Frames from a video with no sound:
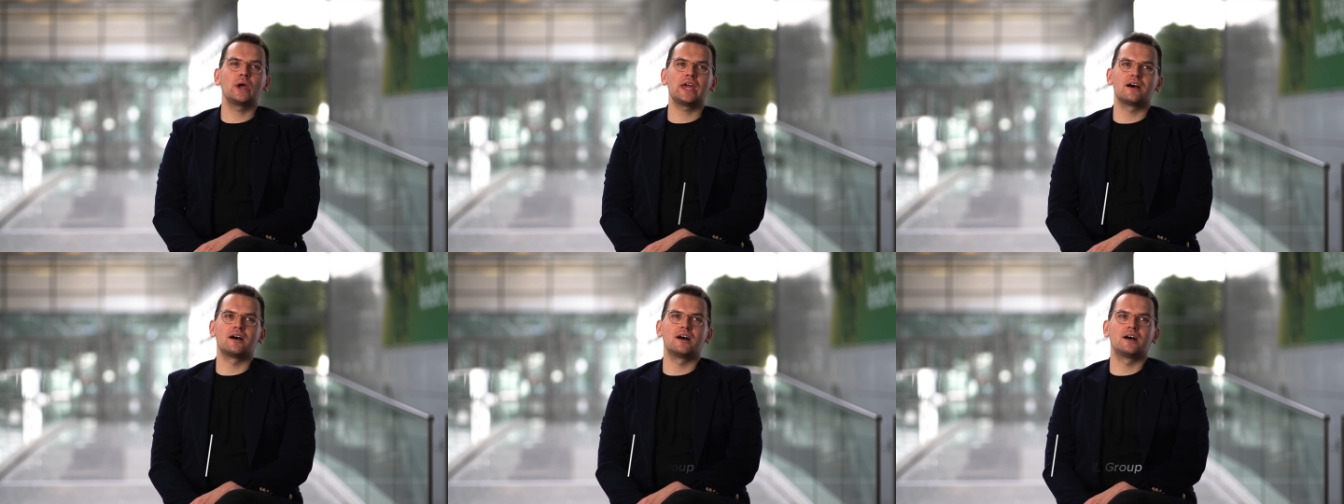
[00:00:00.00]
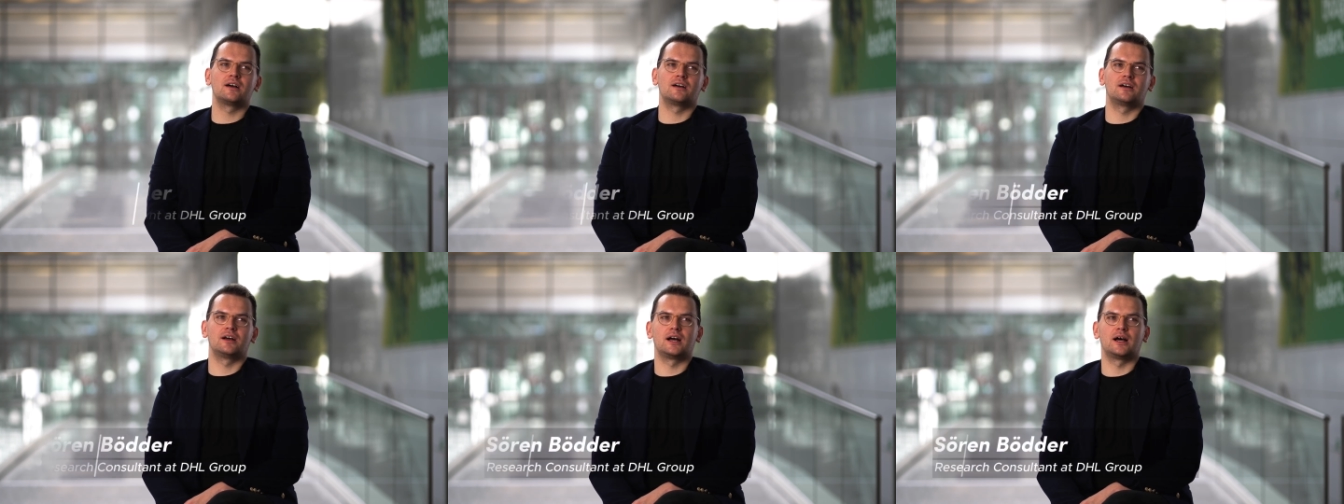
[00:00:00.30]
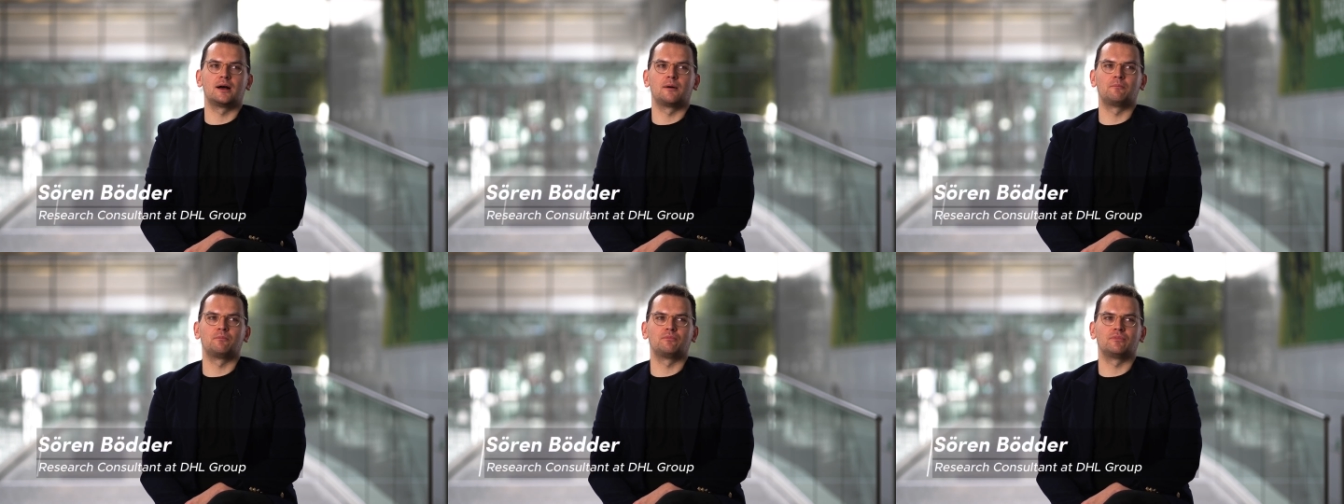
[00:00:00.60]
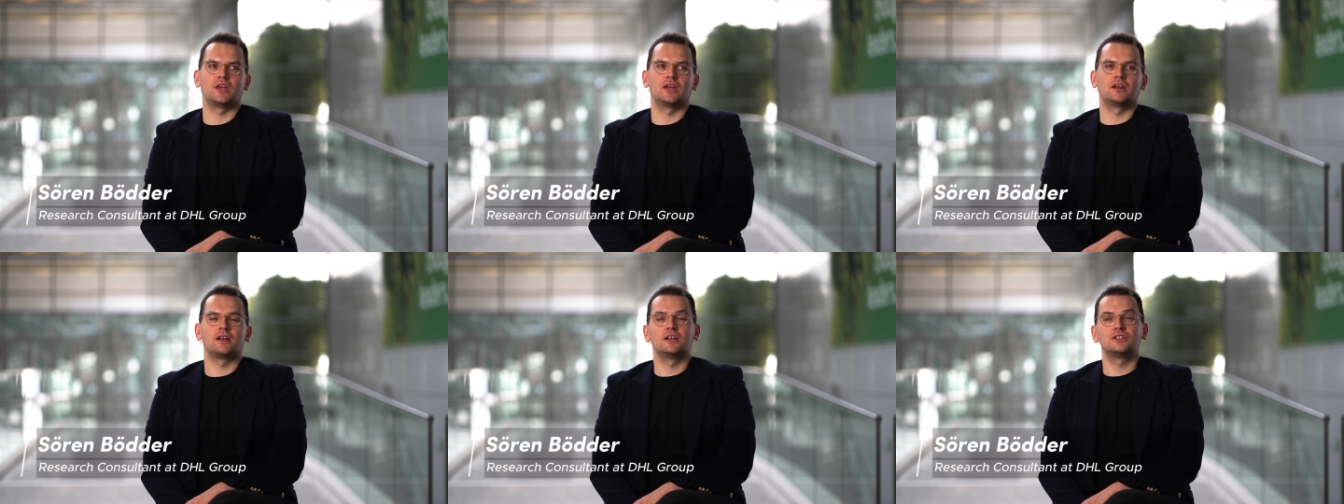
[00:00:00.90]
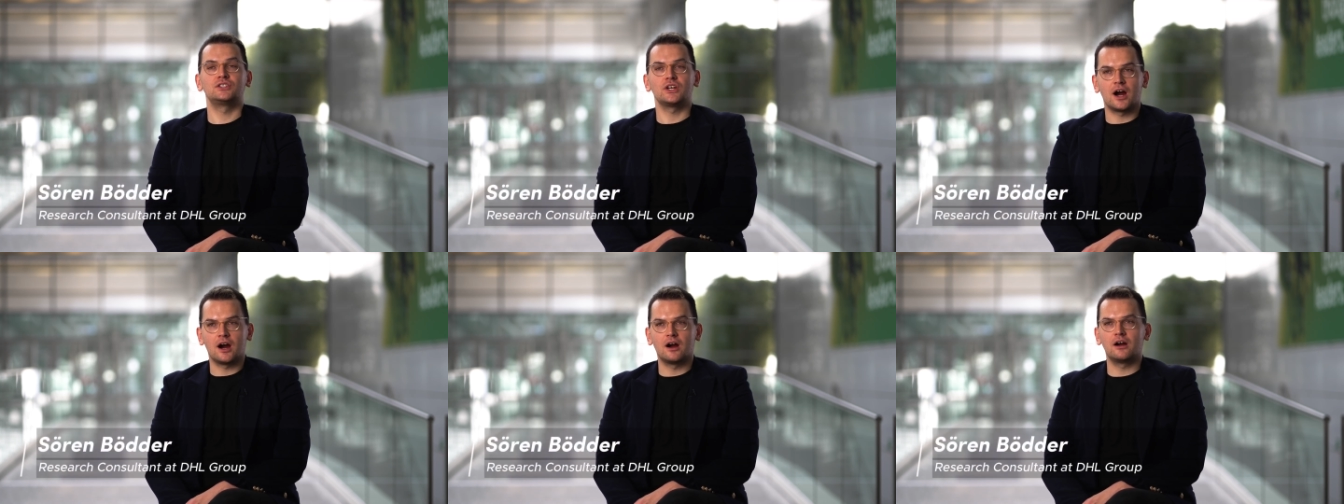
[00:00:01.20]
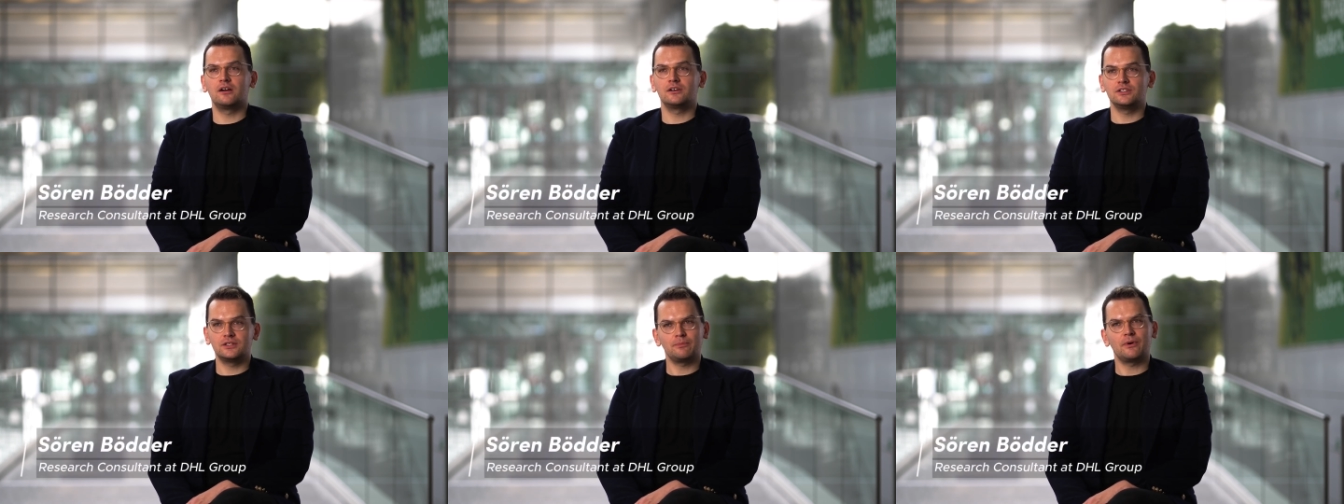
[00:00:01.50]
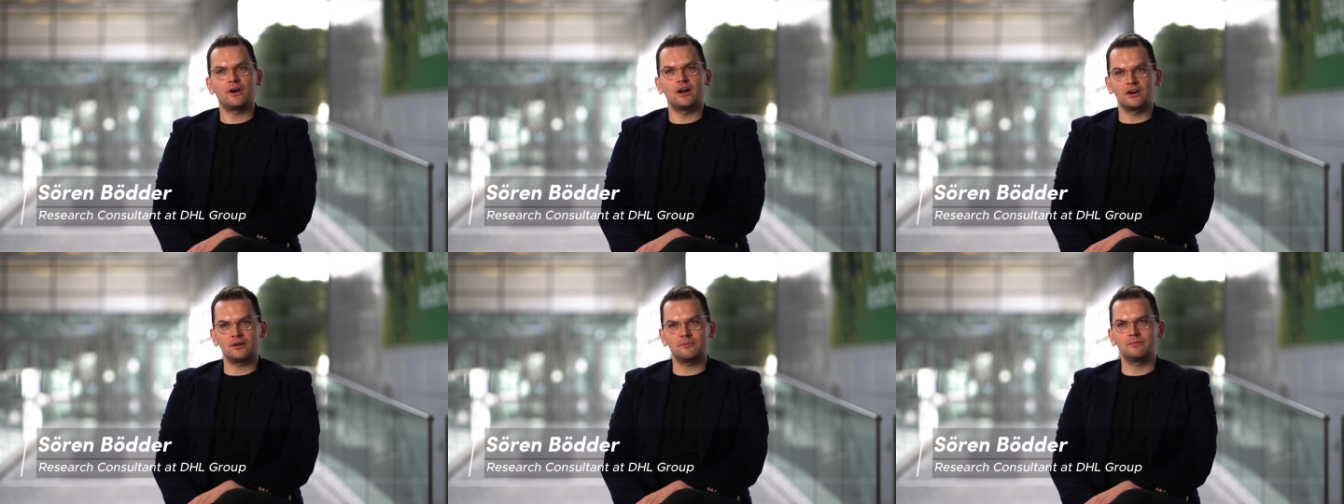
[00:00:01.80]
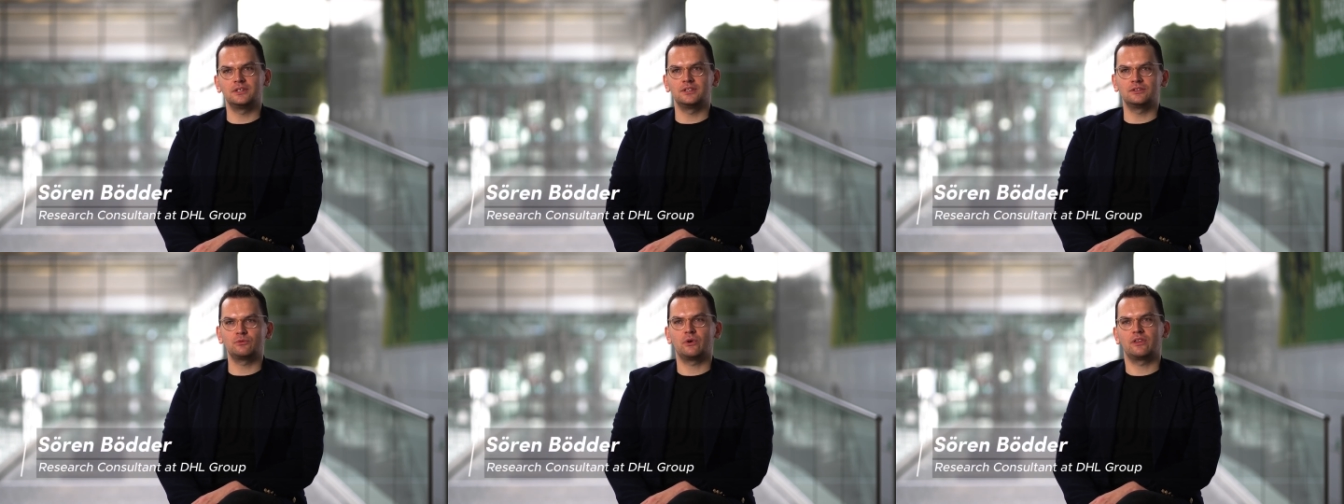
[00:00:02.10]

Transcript: We are um, an HR department